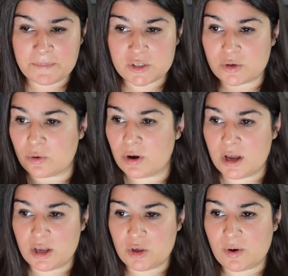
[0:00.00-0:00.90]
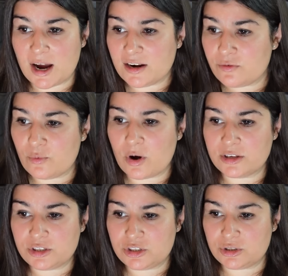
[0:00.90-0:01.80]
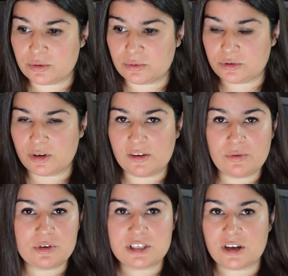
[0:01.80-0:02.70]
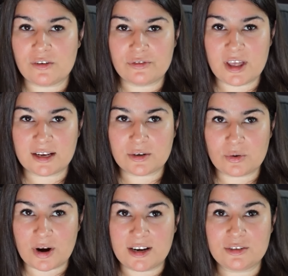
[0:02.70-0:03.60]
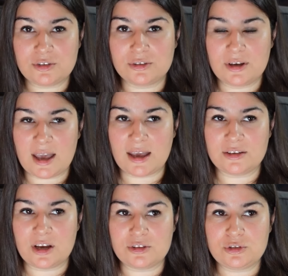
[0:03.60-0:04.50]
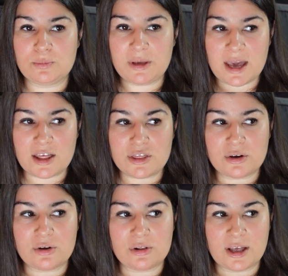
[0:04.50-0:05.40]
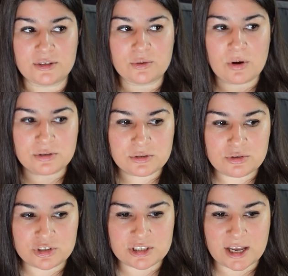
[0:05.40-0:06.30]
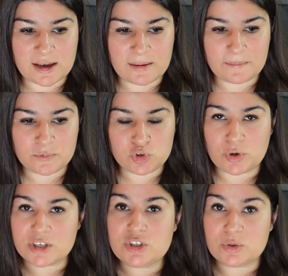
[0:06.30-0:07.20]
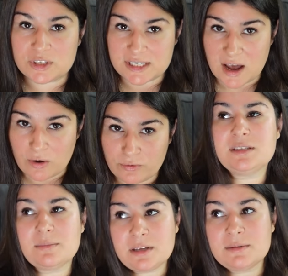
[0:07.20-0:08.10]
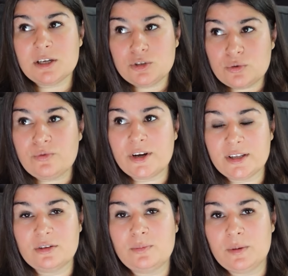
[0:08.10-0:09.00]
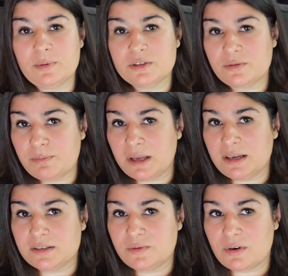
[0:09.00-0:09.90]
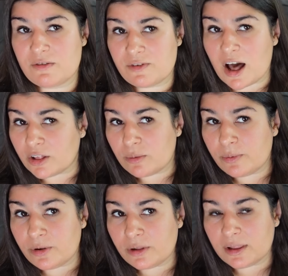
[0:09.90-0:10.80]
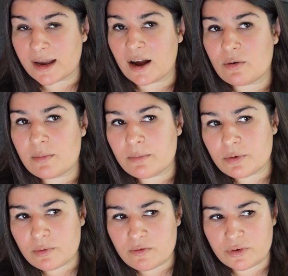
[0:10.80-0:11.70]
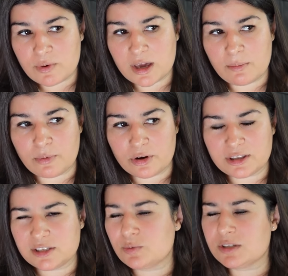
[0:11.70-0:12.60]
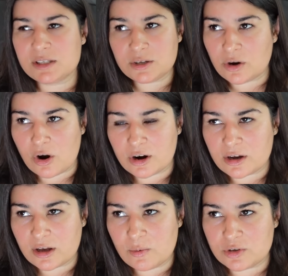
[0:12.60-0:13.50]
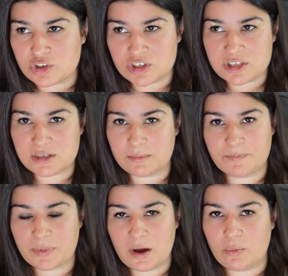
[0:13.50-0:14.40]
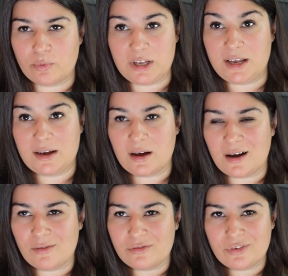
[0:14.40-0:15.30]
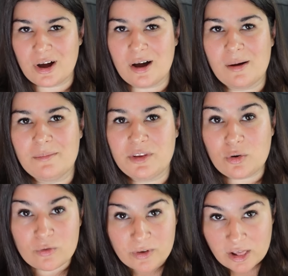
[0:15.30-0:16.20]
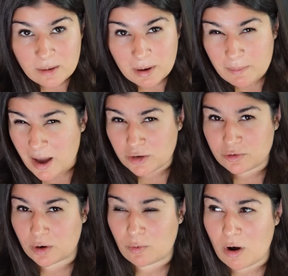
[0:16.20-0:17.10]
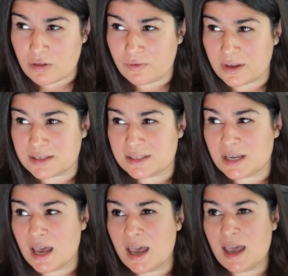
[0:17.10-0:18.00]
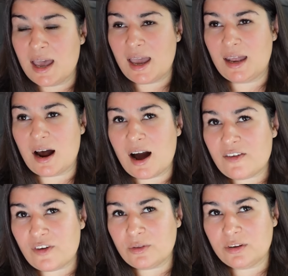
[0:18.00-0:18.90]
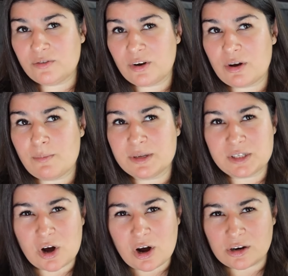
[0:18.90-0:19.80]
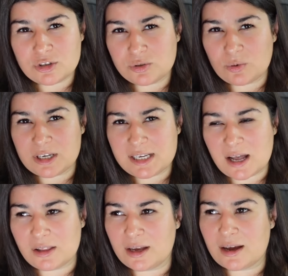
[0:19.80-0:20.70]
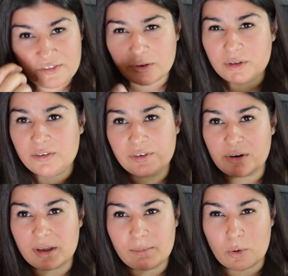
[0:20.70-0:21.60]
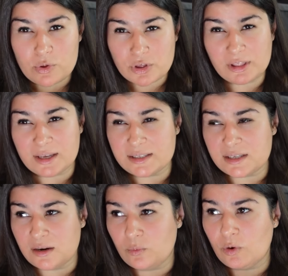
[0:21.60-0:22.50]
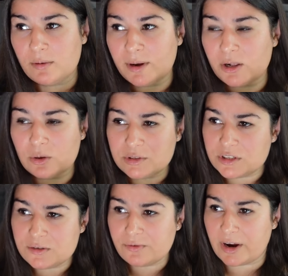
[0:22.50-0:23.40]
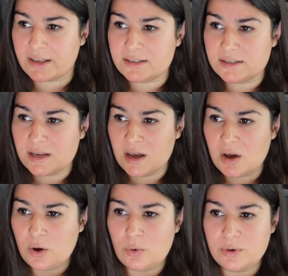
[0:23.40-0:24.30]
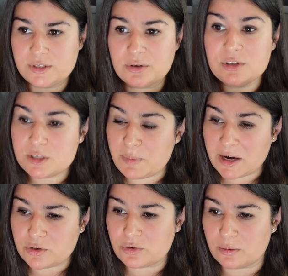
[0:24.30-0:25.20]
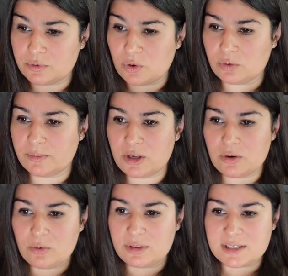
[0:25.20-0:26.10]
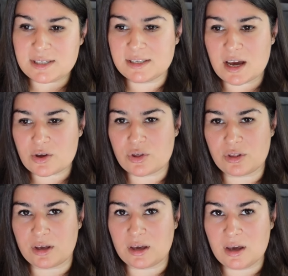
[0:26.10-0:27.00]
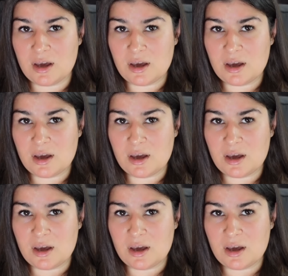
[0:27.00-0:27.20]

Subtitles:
So you kind of want to give yourself that credit and to be ethical and to also just like trust yourself. Sometimes I do find other people's opinions very valuable. Like, I remember reviewing a book. This wasn't an arc, it was just a reading of the novella by Patrick Rothfuss. And I found it very bizarre storytelling. I found it very emotionless. And one of my closest friends who is on the spectrum told me, you know, this is actually